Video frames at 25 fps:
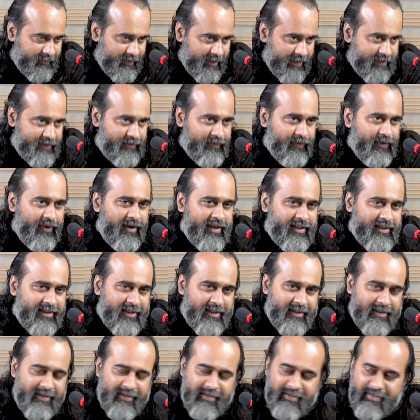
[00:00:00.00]
It's
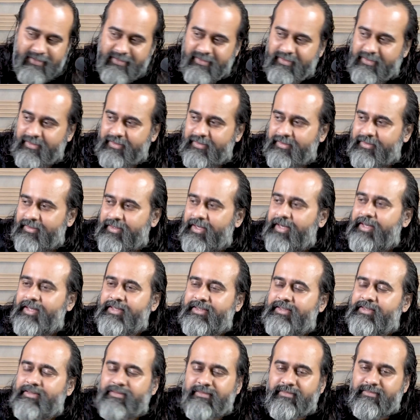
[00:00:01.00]
foolishness. It
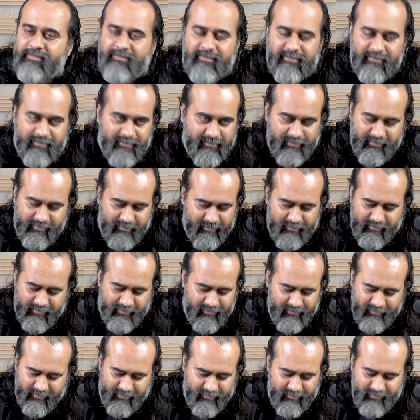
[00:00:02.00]
is
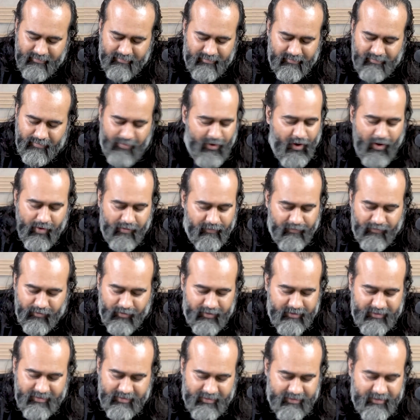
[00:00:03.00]
beyond
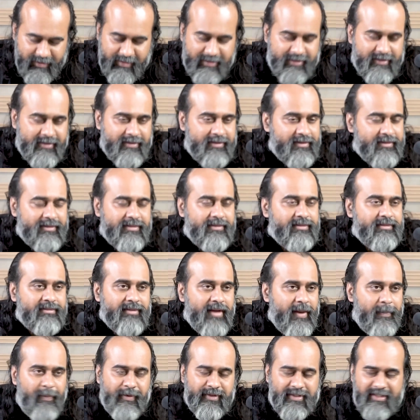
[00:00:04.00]
foolishness. It is
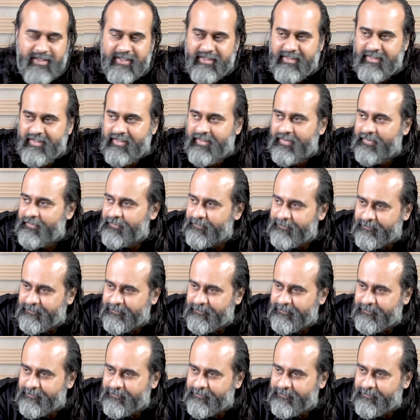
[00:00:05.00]
apostasy.